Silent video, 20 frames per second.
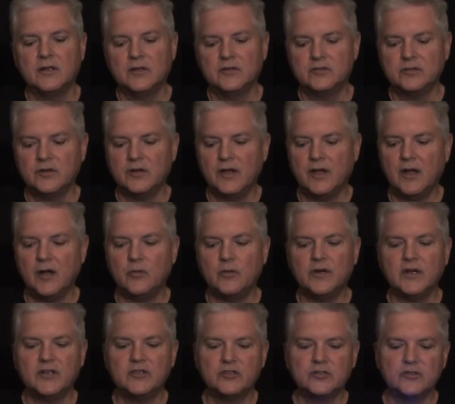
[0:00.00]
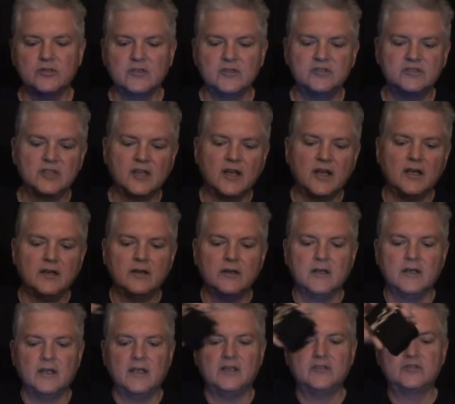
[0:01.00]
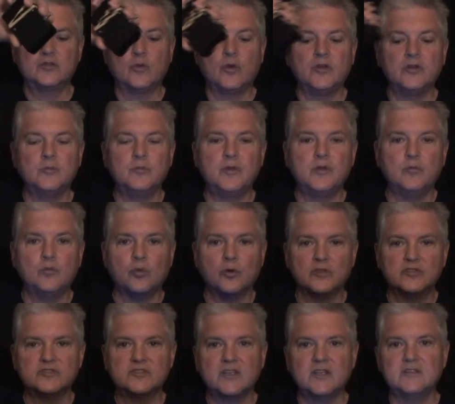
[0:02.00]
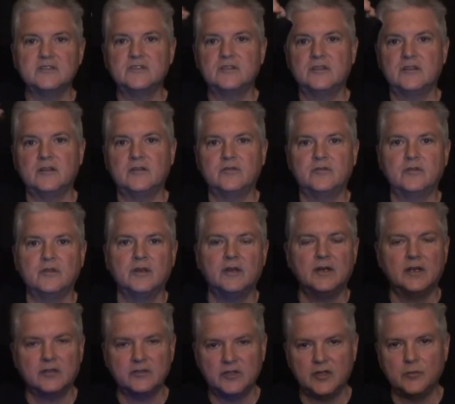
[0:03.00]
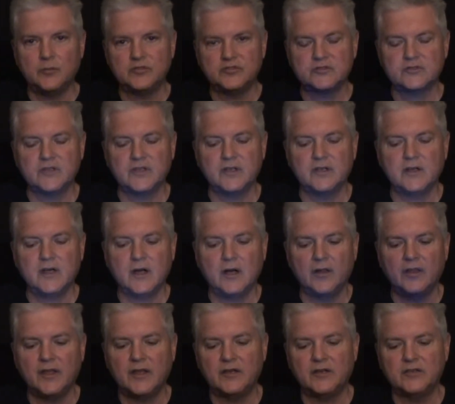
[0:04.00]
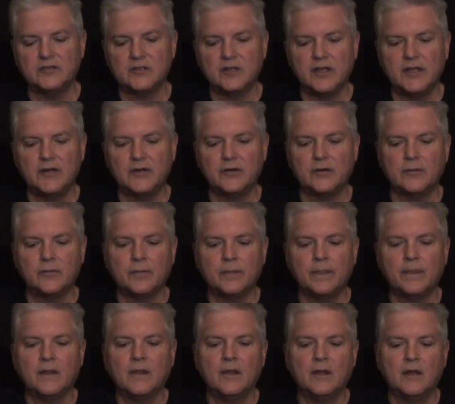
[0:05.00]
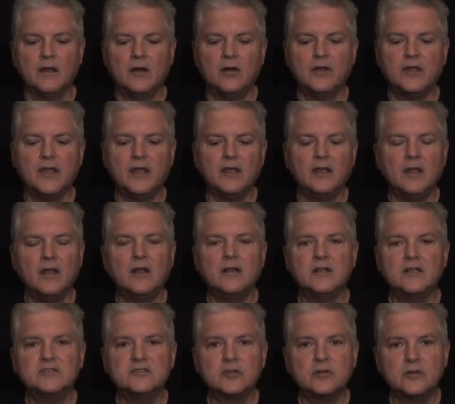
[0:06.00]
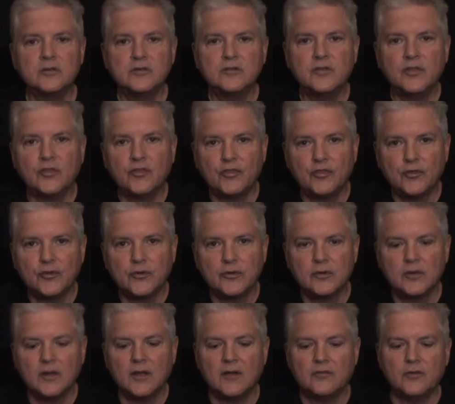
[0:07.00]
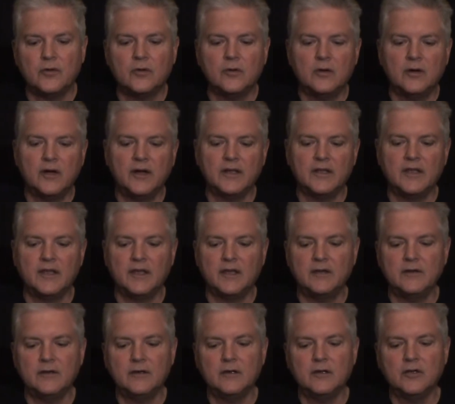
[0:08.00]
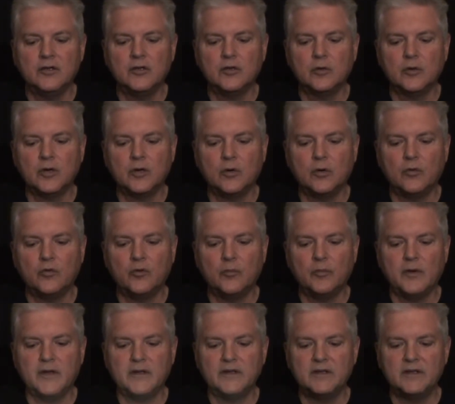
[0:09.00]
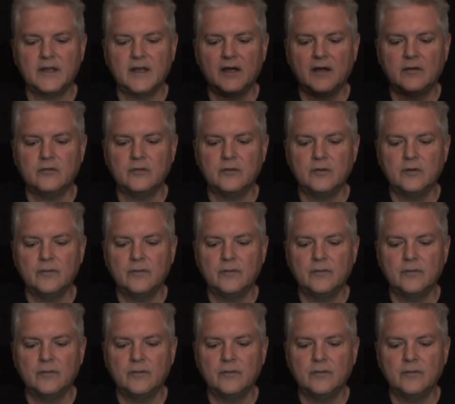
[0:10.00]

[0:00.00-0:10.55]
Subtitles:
So now when I turn this on, it's going to be more sensitive. And I'll demonstrate how that is later. Okay, let's go to the third level. Again, you're going to hold the button down,